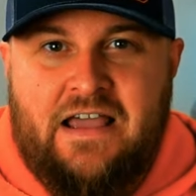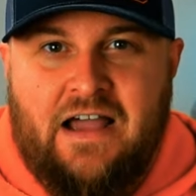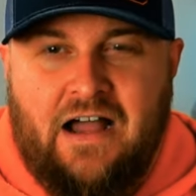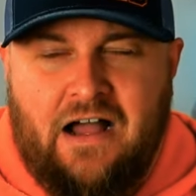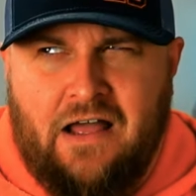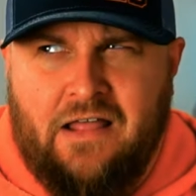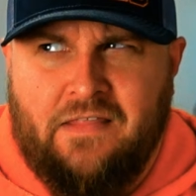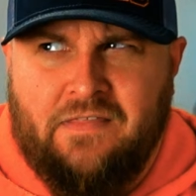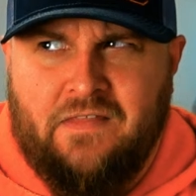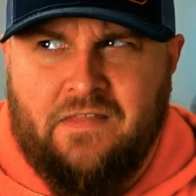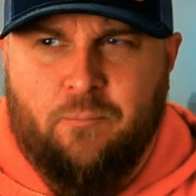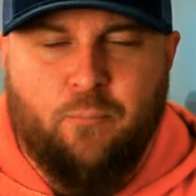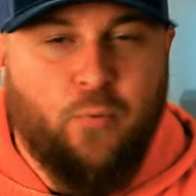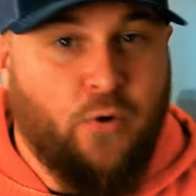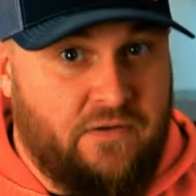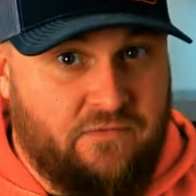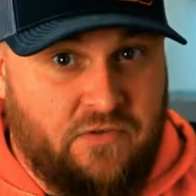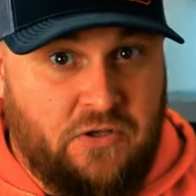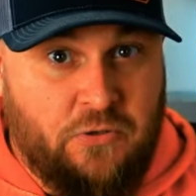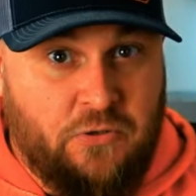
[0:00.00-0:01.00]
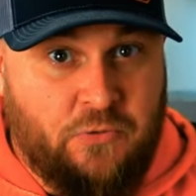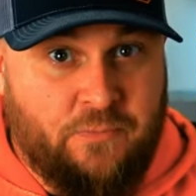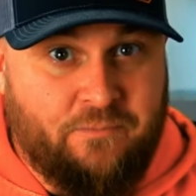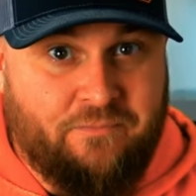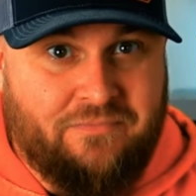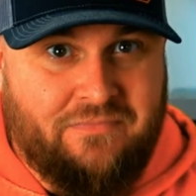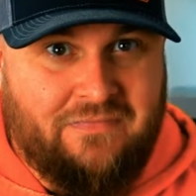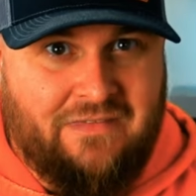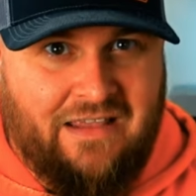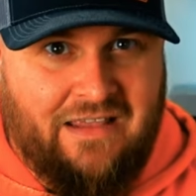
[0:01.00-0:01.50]
on the preview,
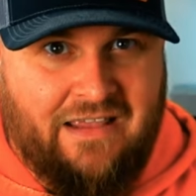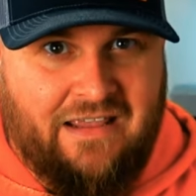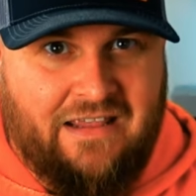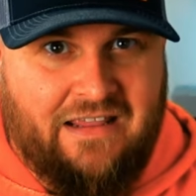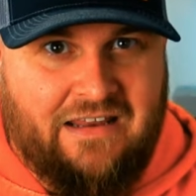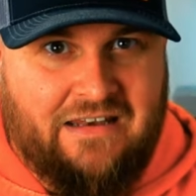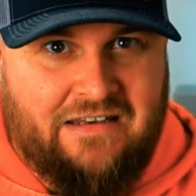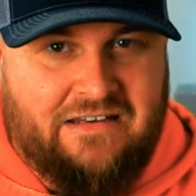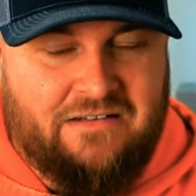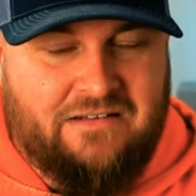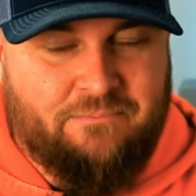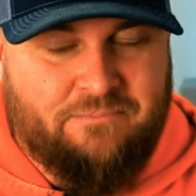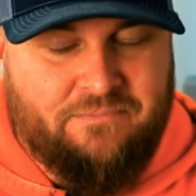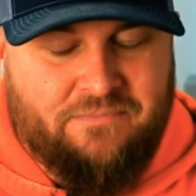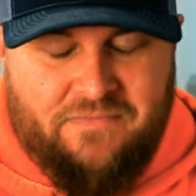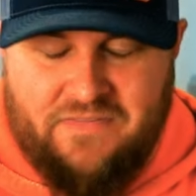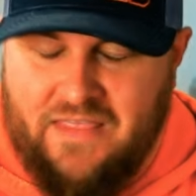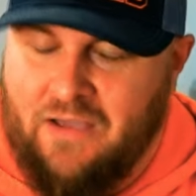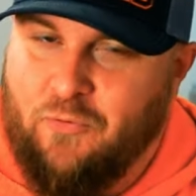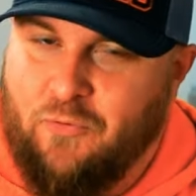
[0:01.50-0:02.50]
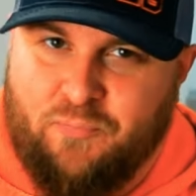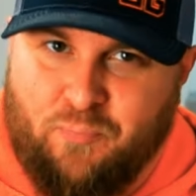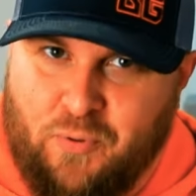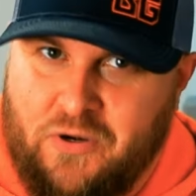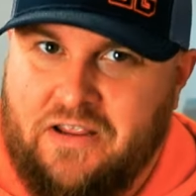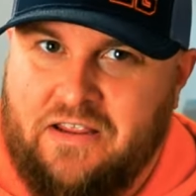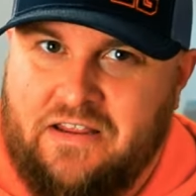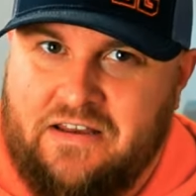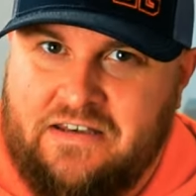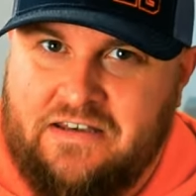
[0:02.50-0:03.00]
and that was
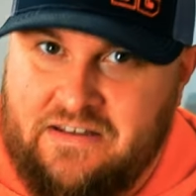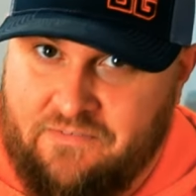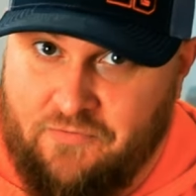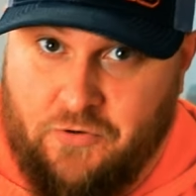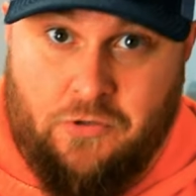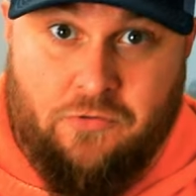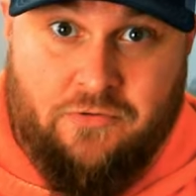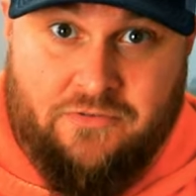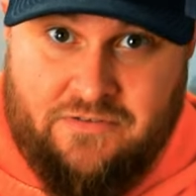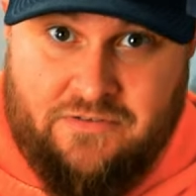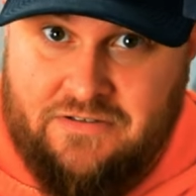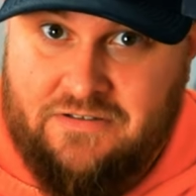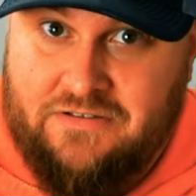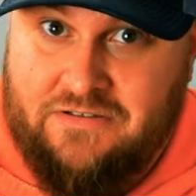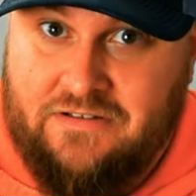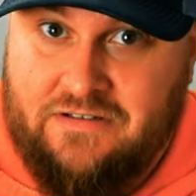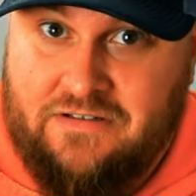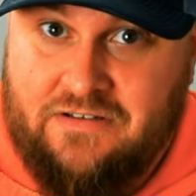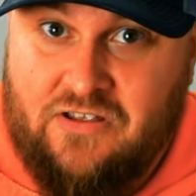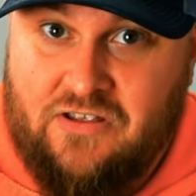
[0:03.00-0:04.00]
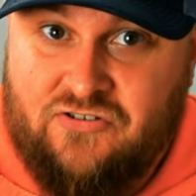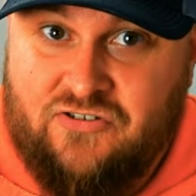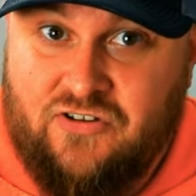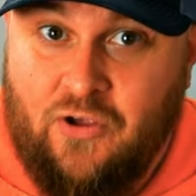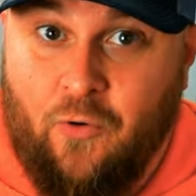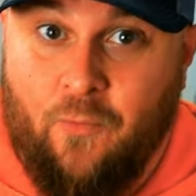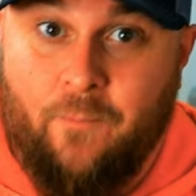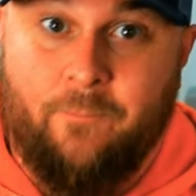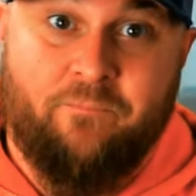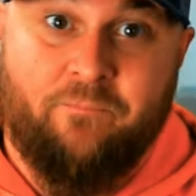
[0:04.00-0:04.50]
pretty difficult.
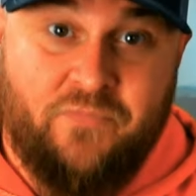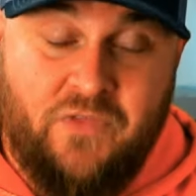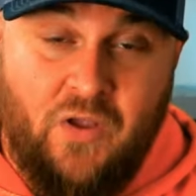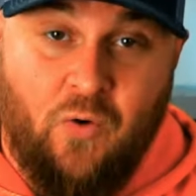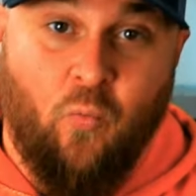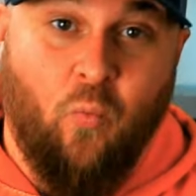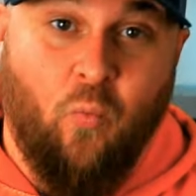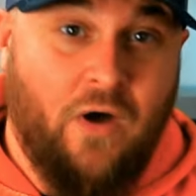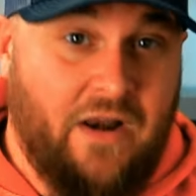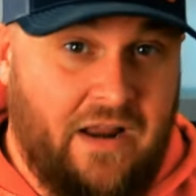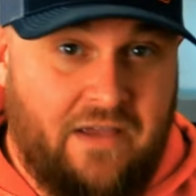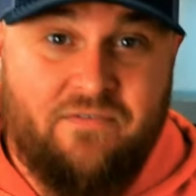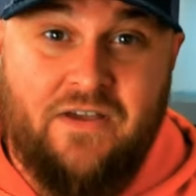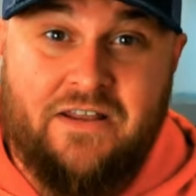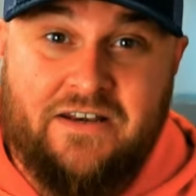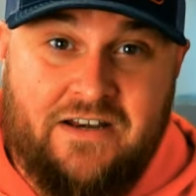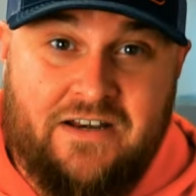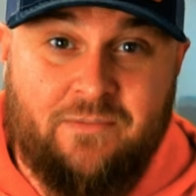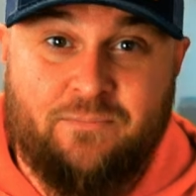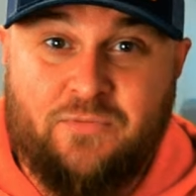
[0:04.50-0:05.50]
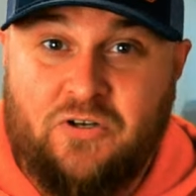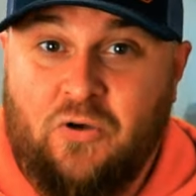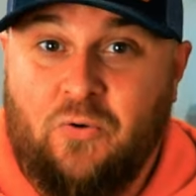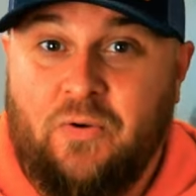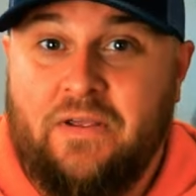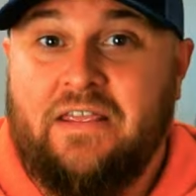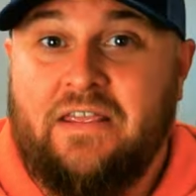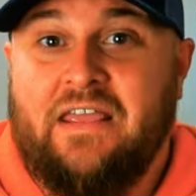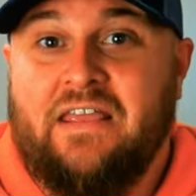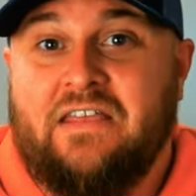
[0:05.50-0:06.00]
So what I've ended up
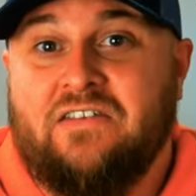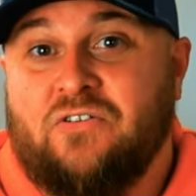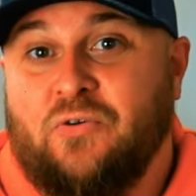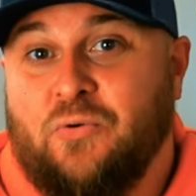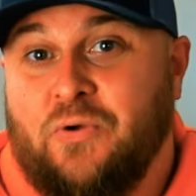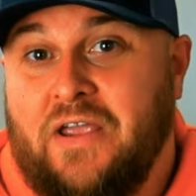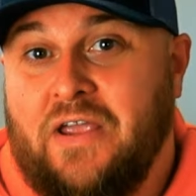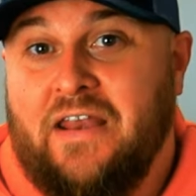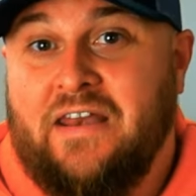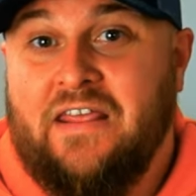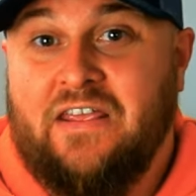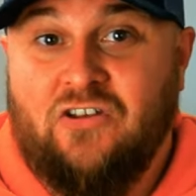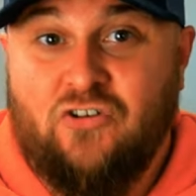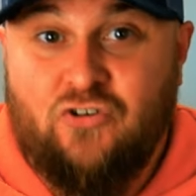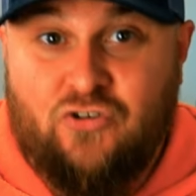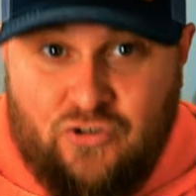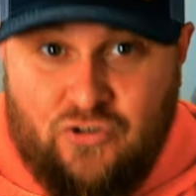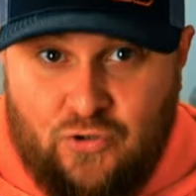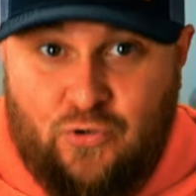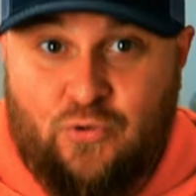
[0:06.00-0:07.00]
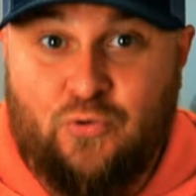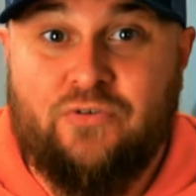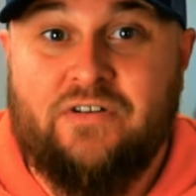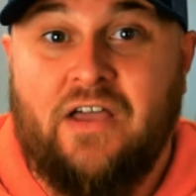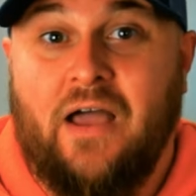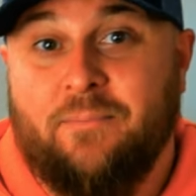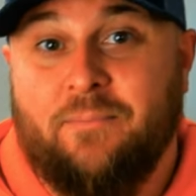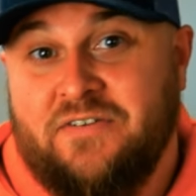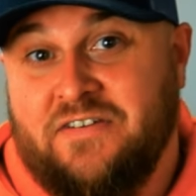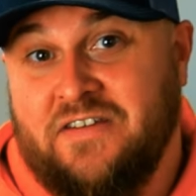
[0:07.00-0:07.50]
doing is creating 2
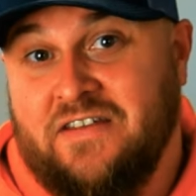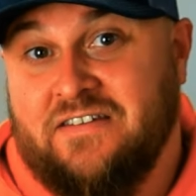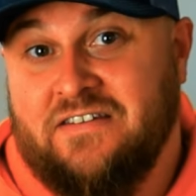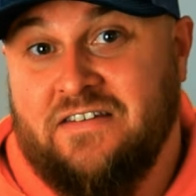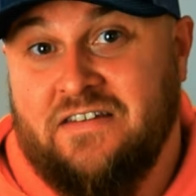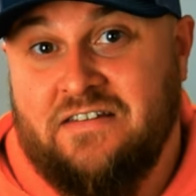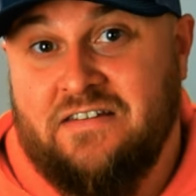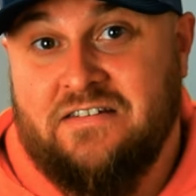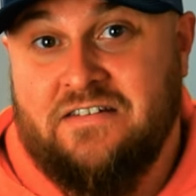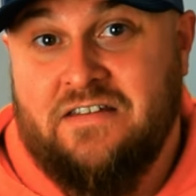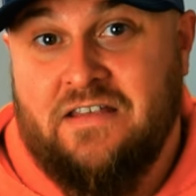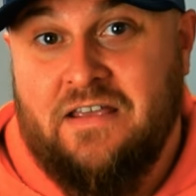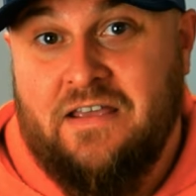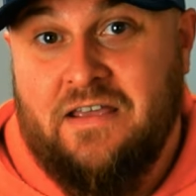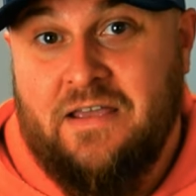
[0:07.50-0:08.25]
top 6s.